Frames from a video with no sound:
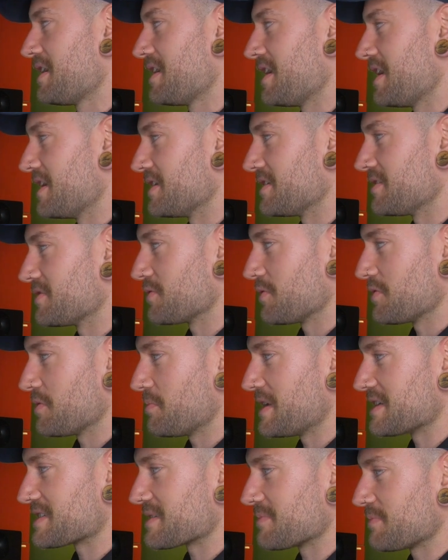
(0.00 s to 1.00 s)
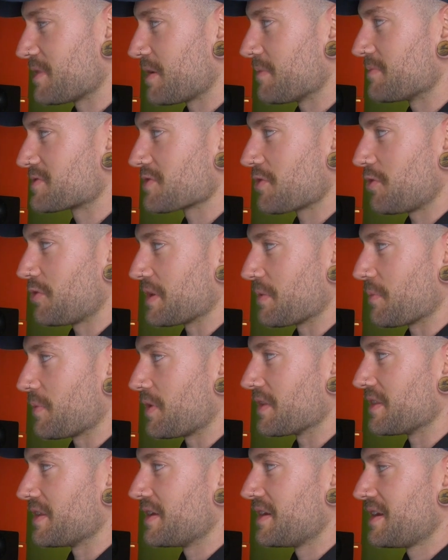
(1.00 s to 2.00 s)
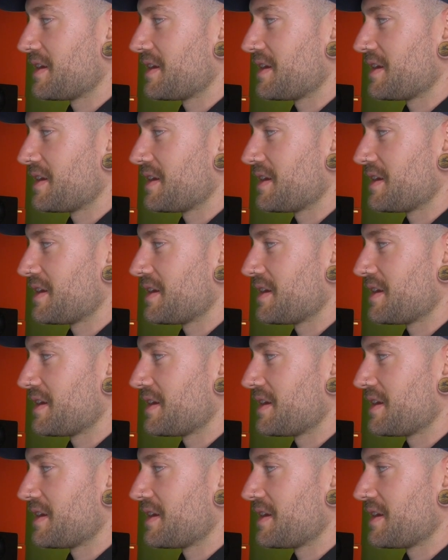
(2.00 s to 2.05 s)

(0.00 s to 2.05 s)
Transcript: and other bits and bobs all in one.